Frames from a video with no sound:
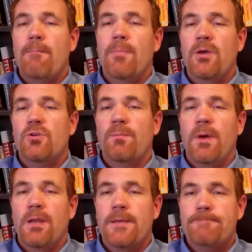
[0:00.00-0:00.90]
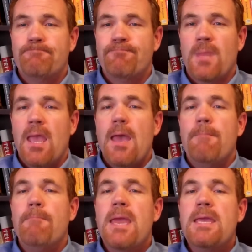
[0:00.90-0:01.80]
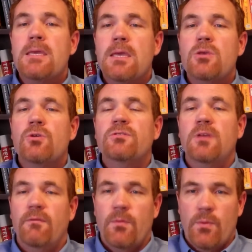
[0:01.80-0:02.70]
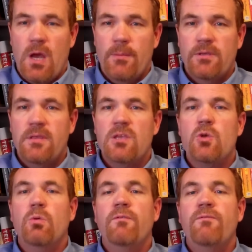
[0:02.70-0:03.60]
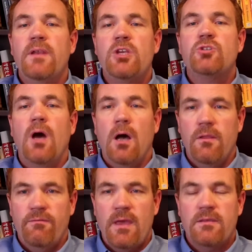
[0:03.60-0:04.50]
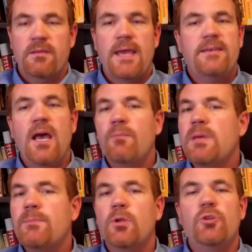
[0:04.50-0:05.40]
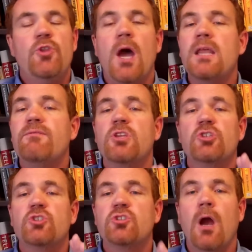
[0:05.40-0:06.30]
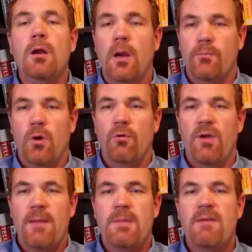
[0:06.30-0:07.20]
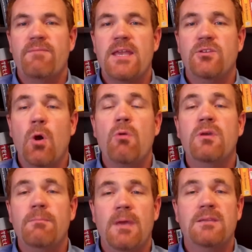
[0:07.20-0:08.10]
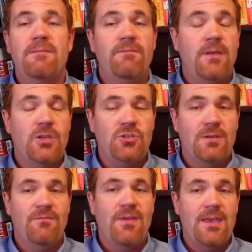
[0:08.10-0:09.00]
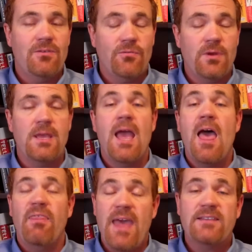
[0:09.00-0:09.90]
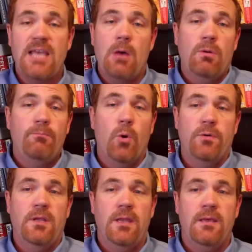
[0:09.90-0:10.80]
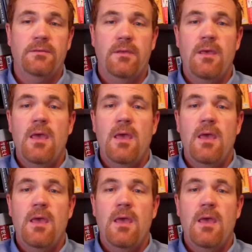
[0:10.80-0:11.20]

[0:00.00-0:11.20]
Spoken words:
but your money. Make yourself a promise that you will finish all the phases. I tell people not even to start our program if they don't commit to finishing phase 3. That's how important it is.